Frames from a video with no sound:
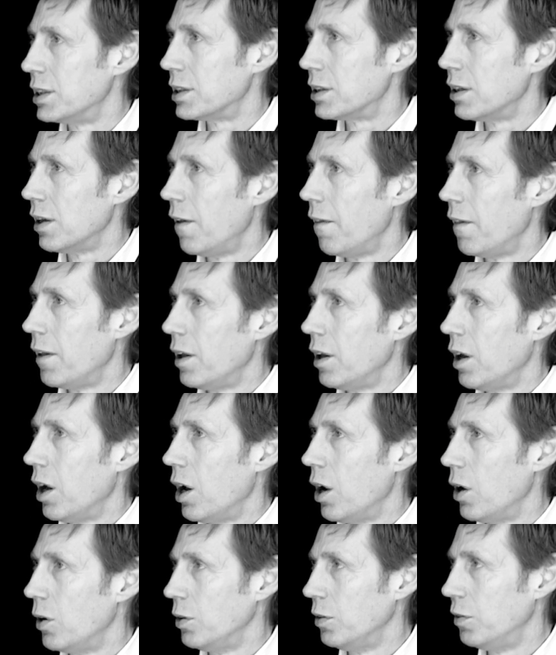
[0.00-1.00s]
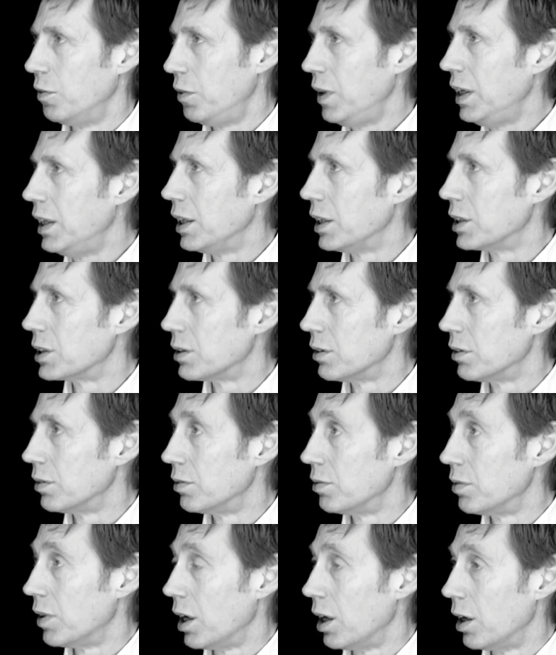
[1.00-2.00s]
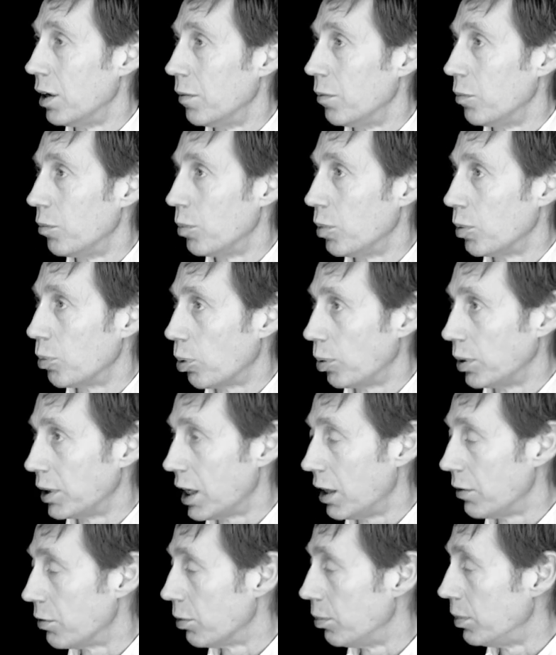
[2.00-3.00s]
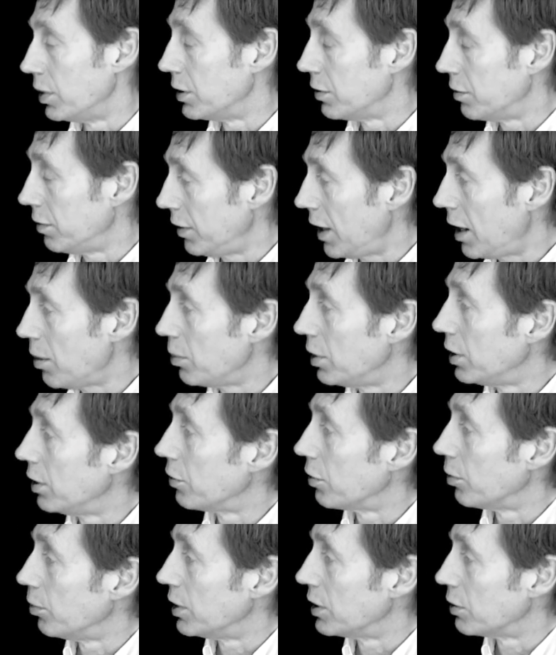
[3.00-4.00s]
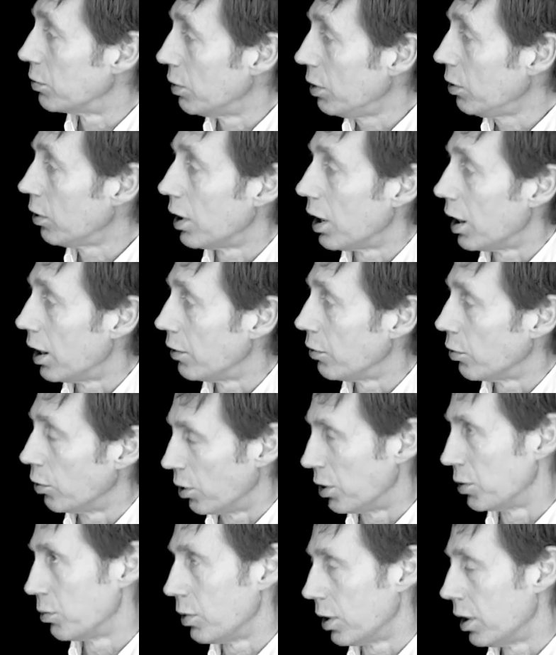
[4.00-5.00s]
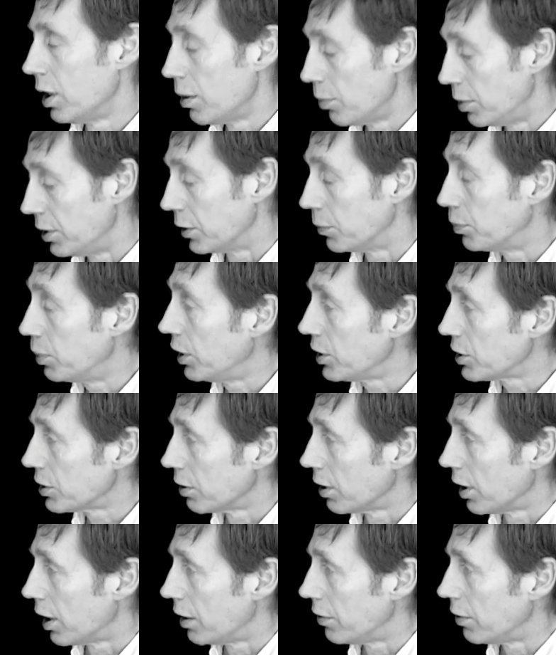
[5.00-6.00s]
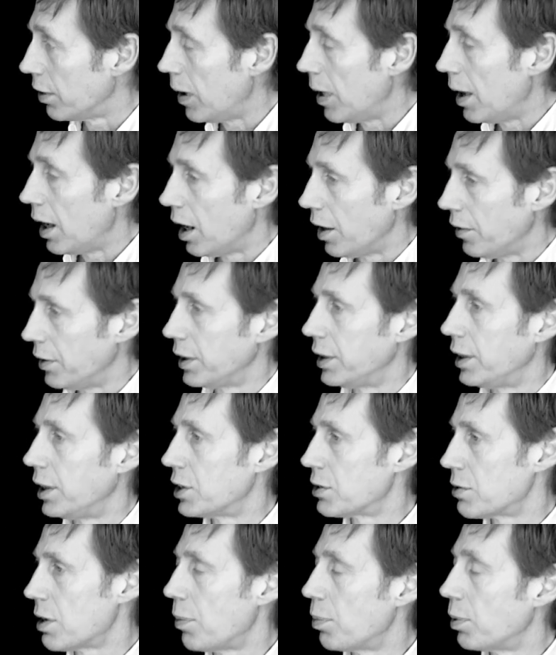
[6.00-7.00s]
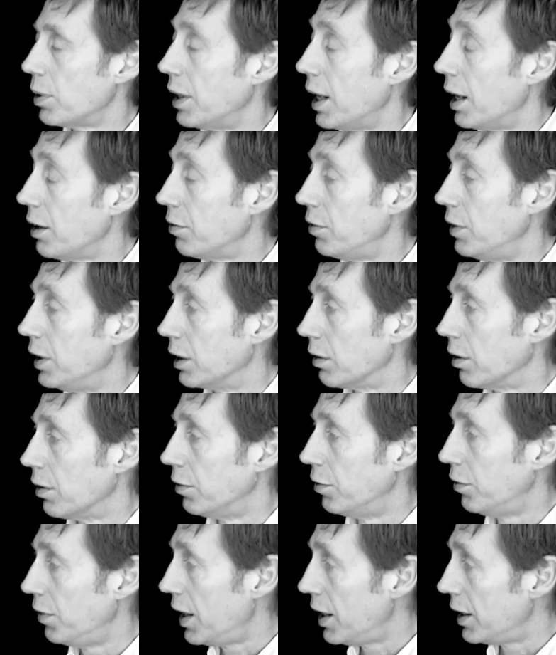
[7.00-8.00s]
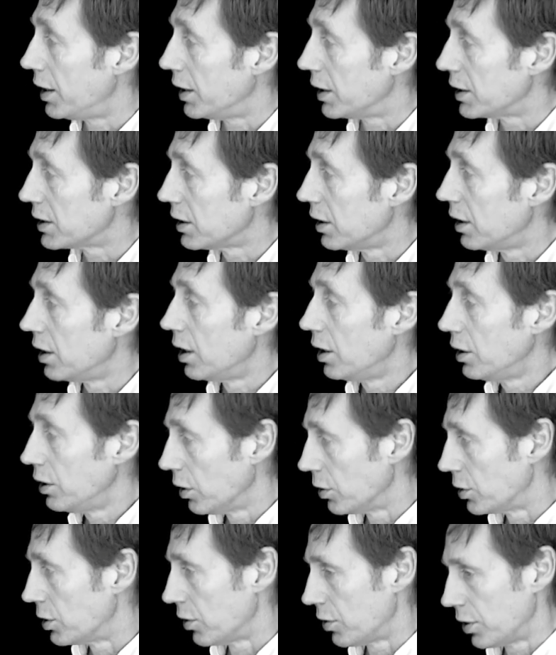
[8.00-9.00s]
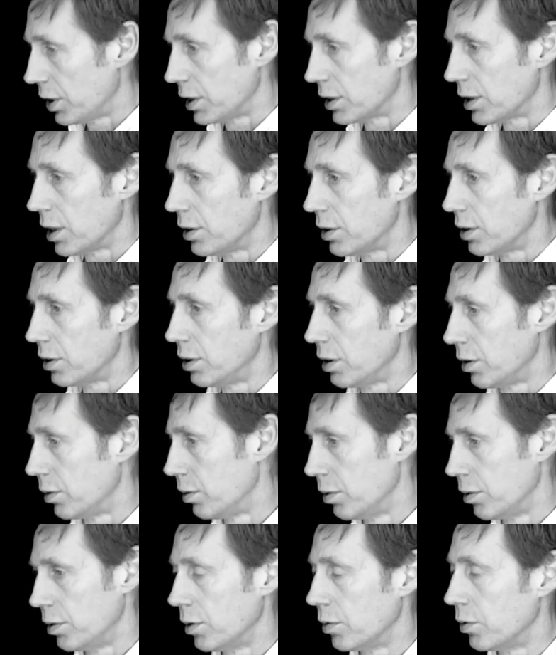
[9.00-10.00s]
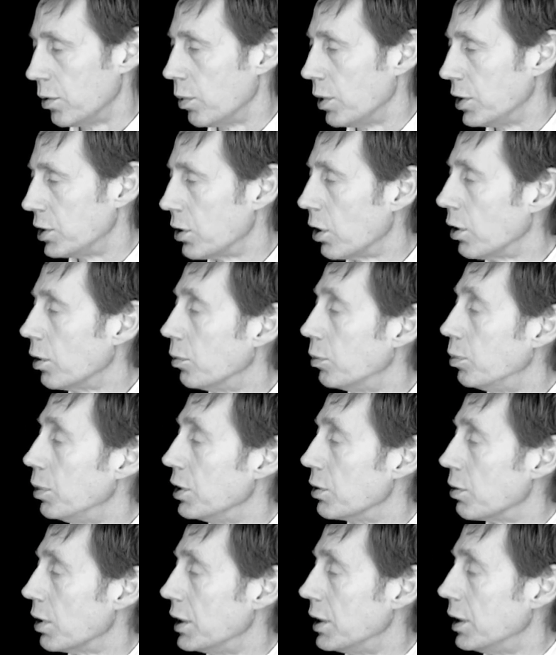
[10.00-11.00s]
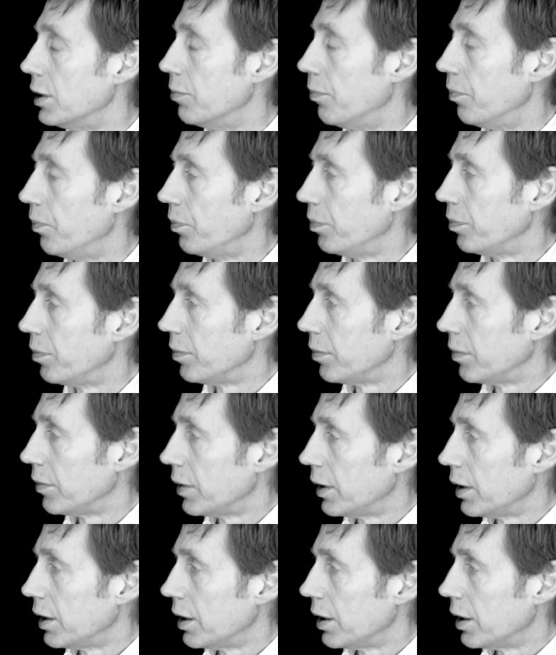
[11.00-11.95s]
his own feelings of probably came from his family and from his real life, almost real, but in his personal life. I think he extrapolated that feeling of unfairness, to things like the way Scotland has been treated. And